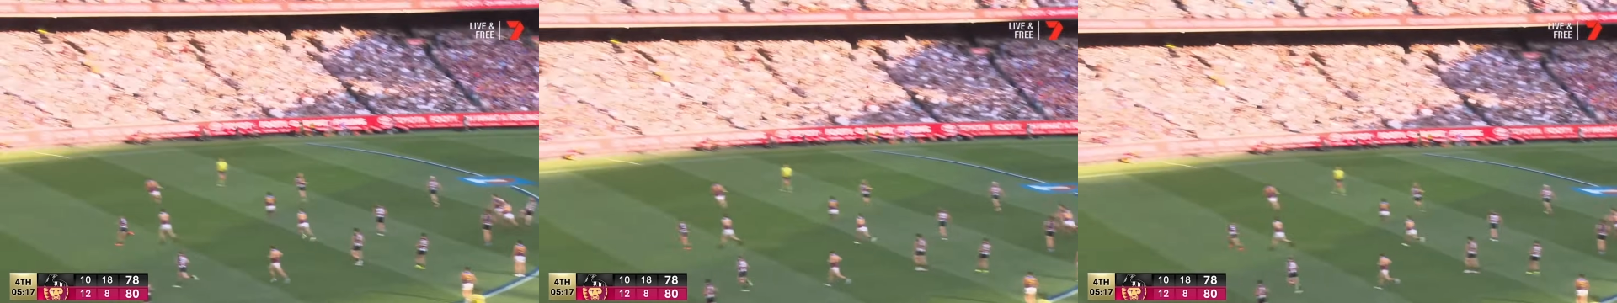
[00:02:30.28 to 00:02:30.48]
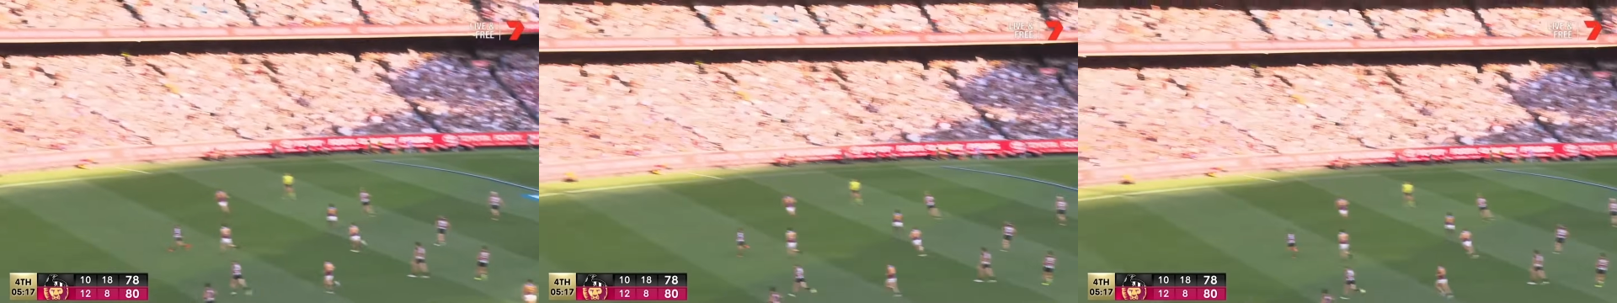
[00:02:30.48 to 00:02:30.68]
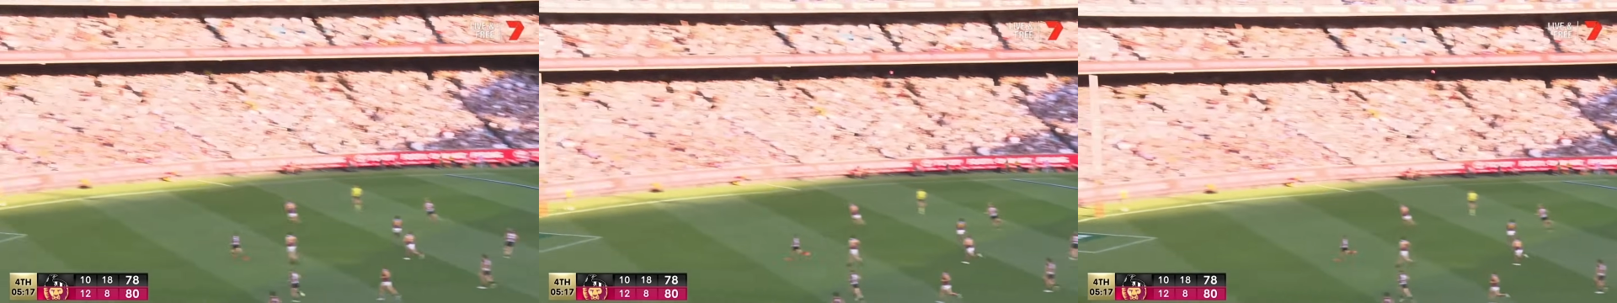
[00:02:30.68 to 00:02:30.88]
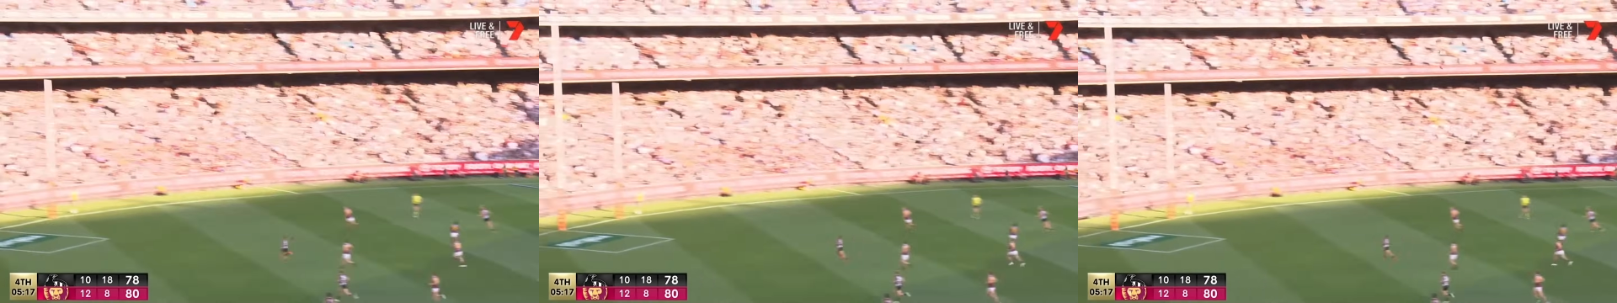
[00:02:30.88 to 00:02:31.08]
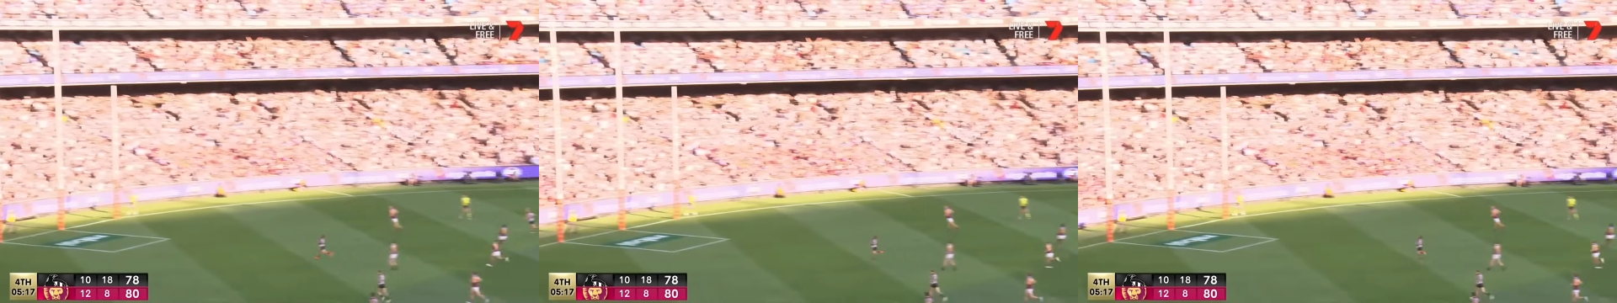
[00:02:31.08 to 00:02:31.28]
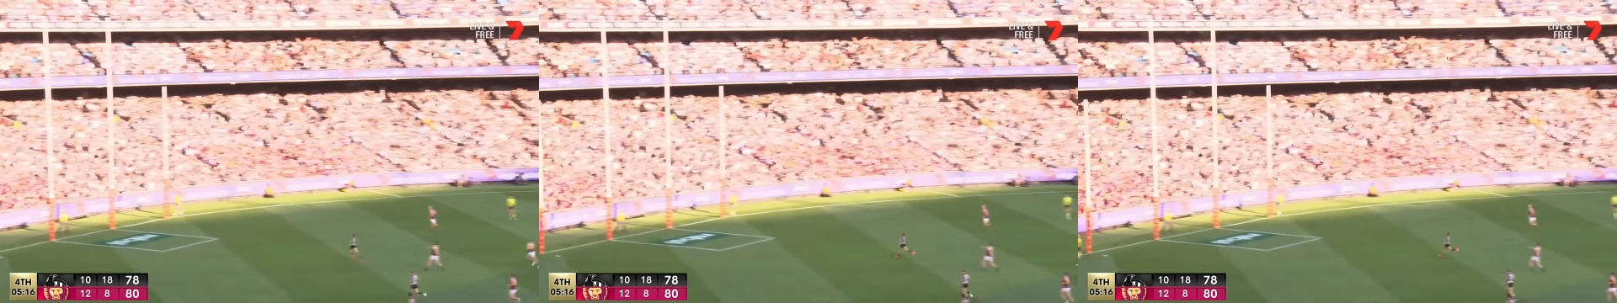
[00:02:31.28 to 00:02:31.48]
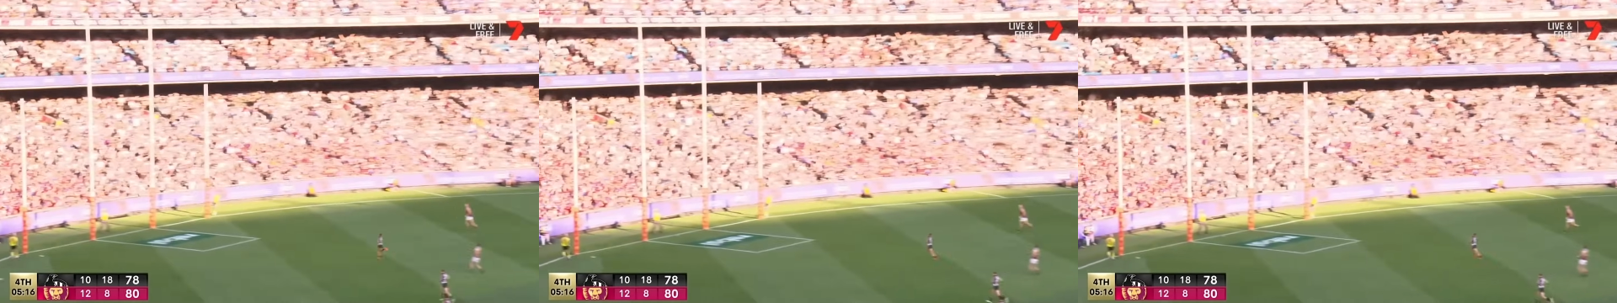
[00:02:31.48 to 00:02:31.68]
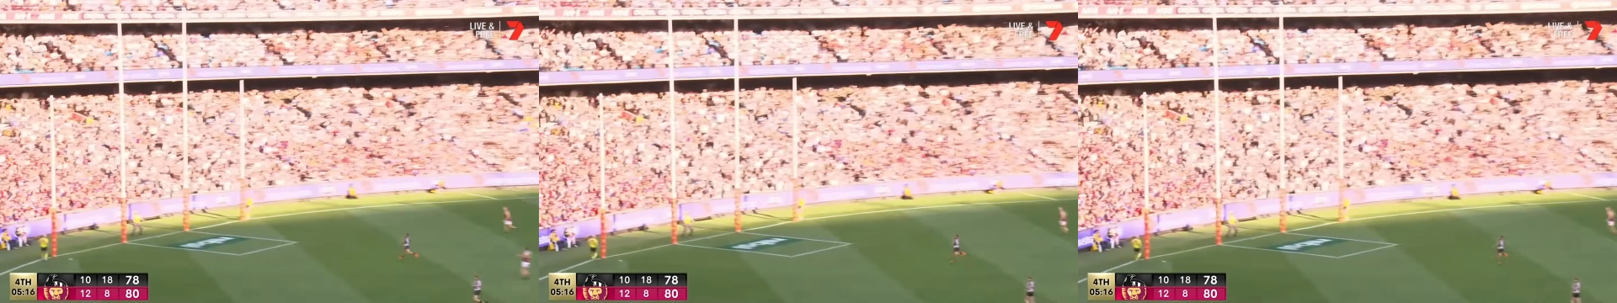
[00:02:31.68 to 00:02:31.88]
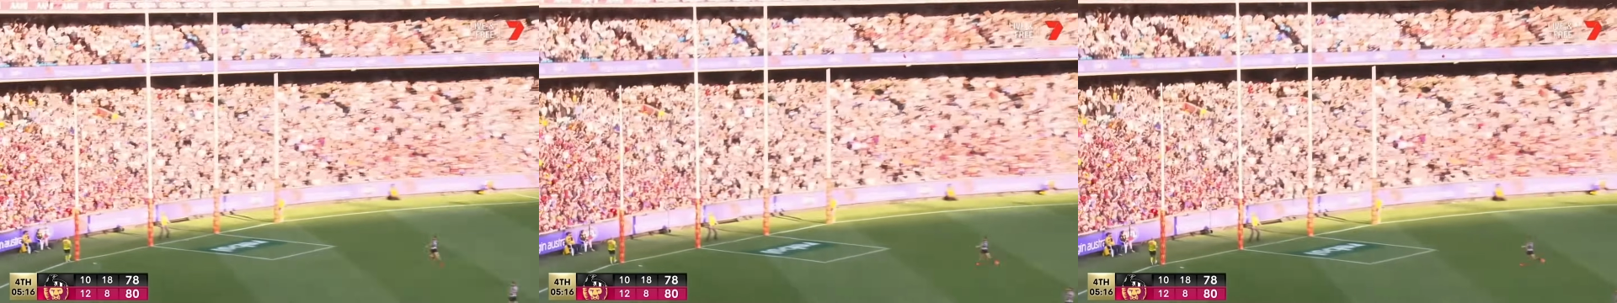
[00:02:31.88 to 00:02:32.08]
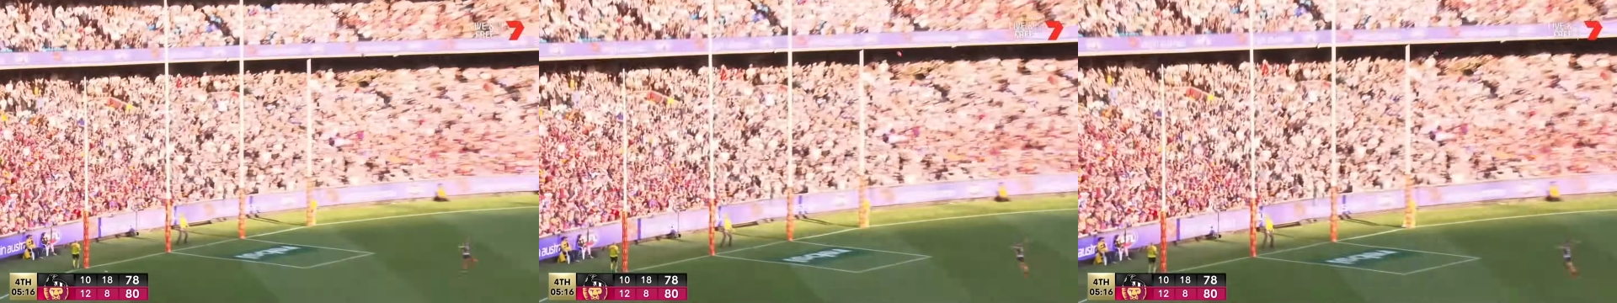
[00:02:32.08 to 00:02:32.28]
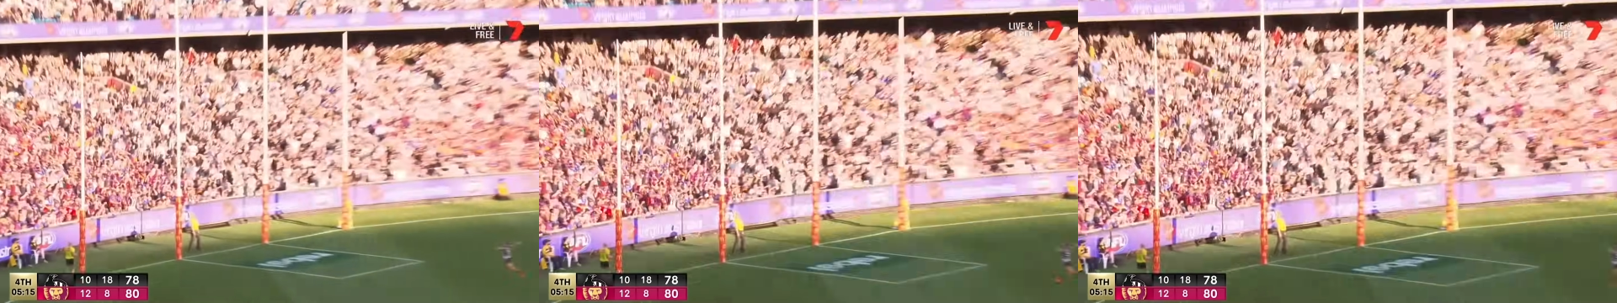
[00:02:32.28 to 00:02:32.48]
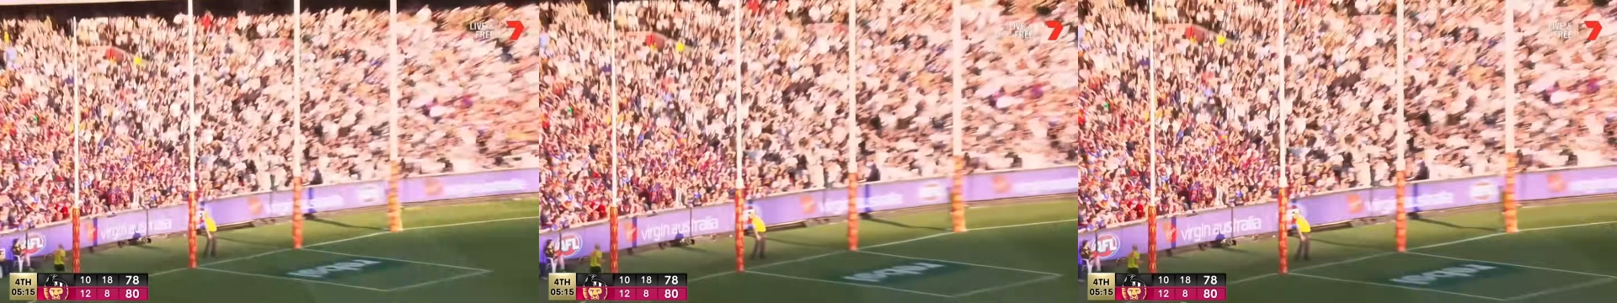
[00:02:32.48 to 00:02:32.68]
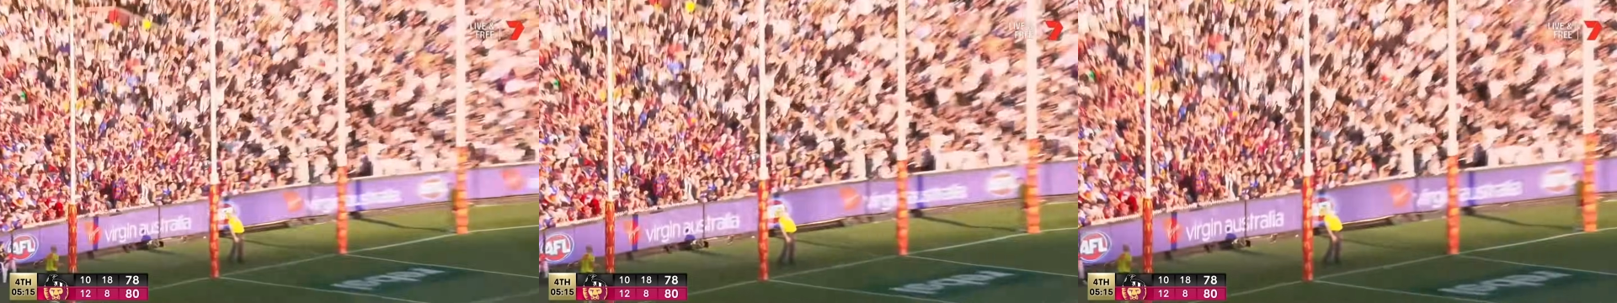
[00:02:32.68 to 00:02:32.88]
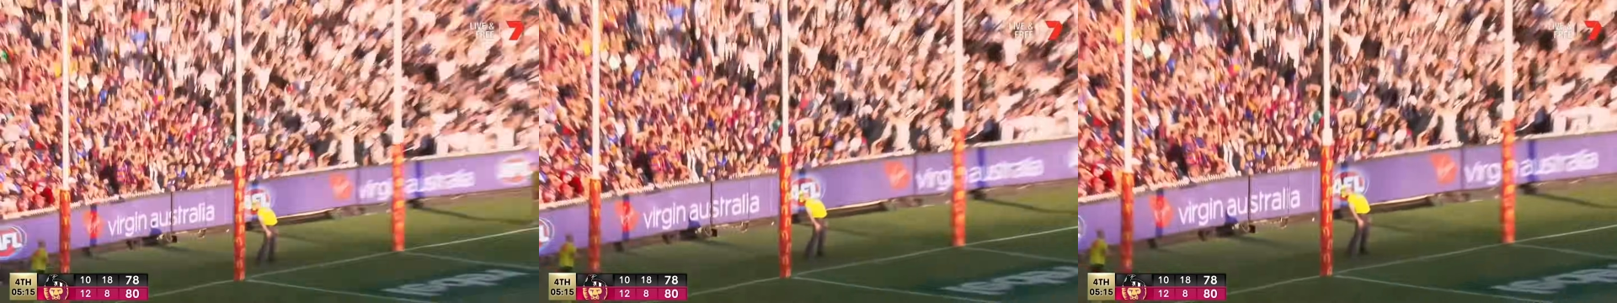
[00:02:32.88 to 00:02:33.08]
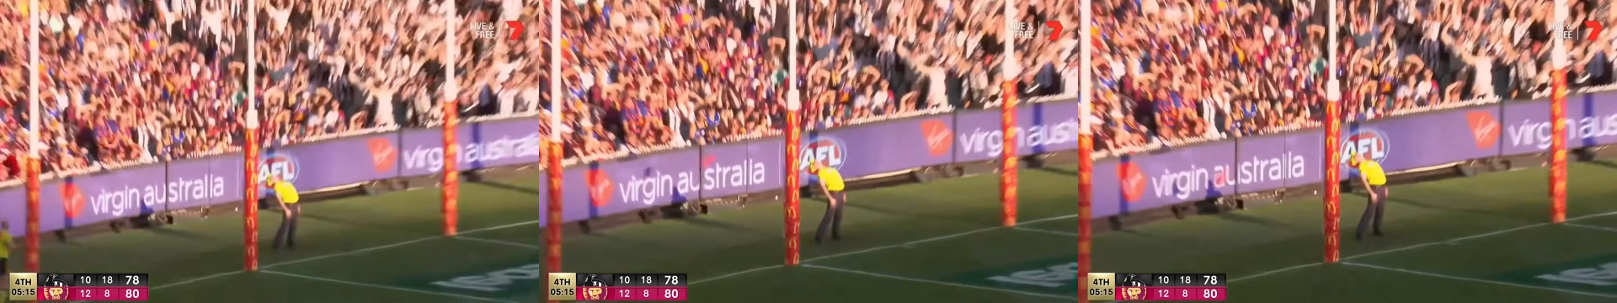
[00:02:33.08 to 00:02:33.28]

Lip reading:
No face is visible, so there are no lips to read.